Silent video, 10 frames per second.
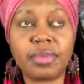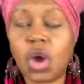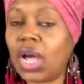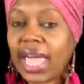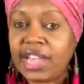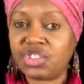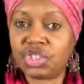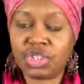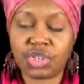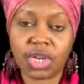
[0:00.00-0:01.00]

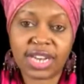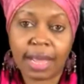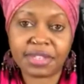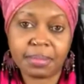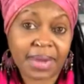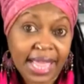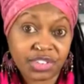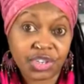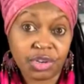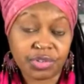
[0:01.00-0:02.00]
Caucasians adopting
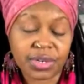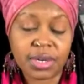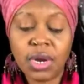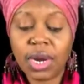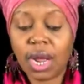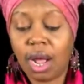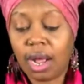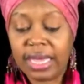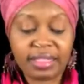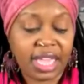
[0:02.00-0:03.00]
Black children
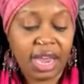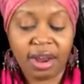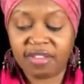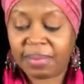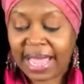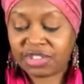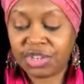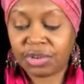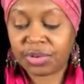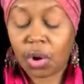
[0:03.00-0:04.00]
in the care of Black
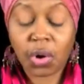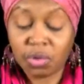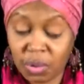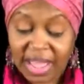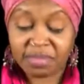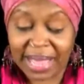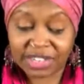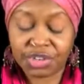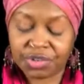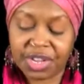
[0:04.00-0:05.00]
children, or who have
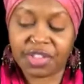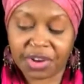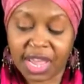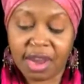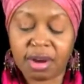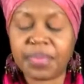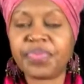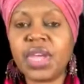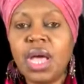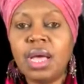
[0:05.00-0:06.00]
Black children in their care,
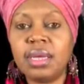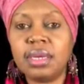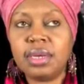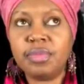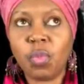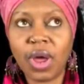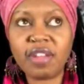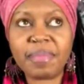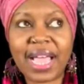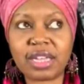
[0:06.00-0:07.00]

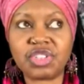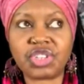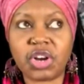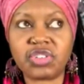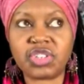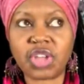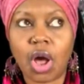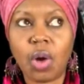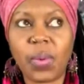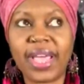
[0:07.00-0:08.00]
one of my concerns is
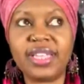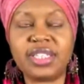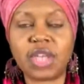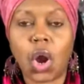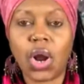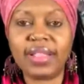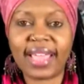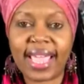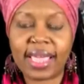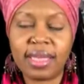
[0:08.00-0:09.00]
always, are
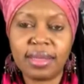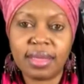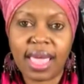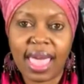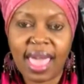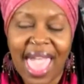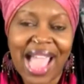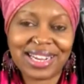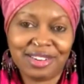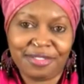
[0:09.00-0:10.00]
they
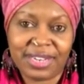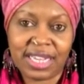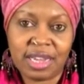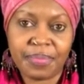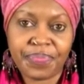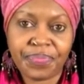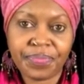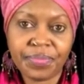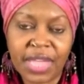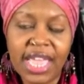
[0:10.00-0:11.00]
actively
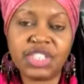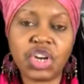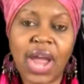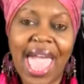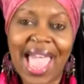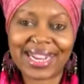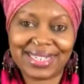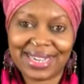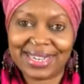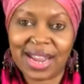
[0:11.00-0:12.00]

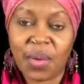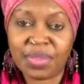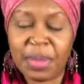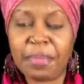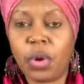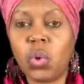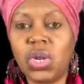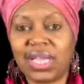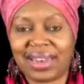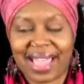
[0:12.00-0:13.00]
interacting with people
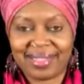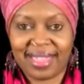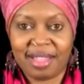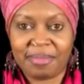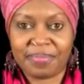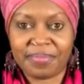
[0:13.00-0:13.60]
who look like them?